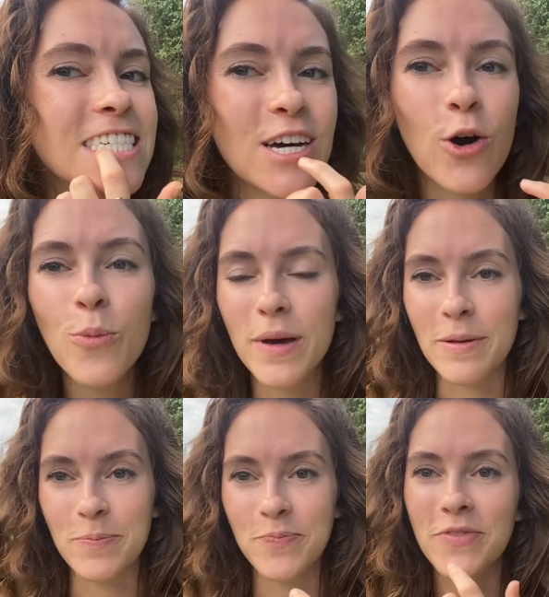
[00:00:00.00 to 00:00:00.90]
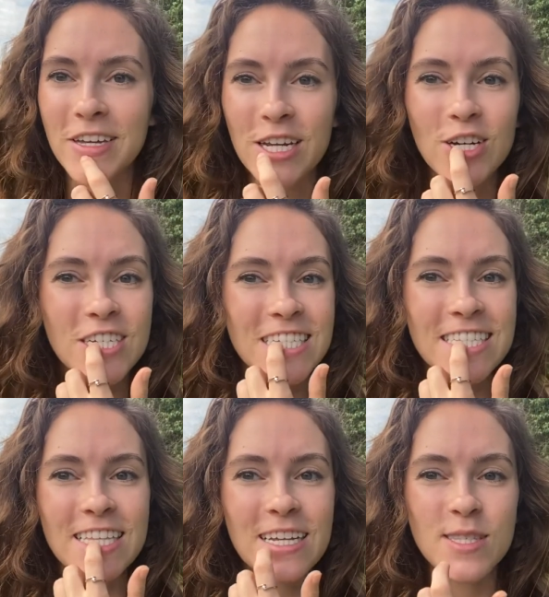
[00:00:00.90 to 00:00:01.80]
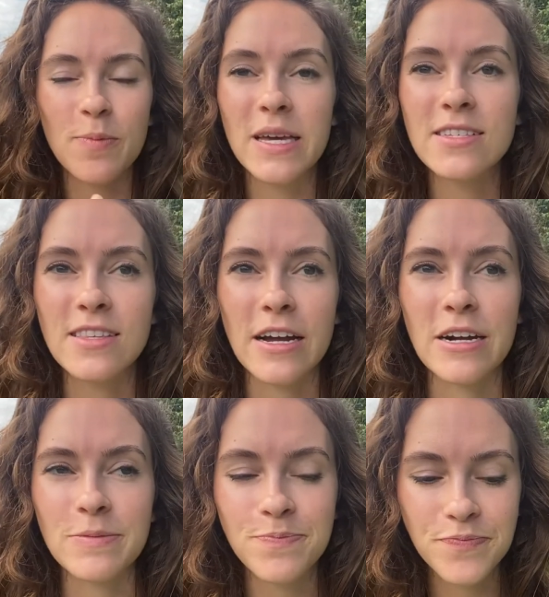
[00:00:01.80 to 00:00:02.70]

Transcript: open, you know, you can see that space there.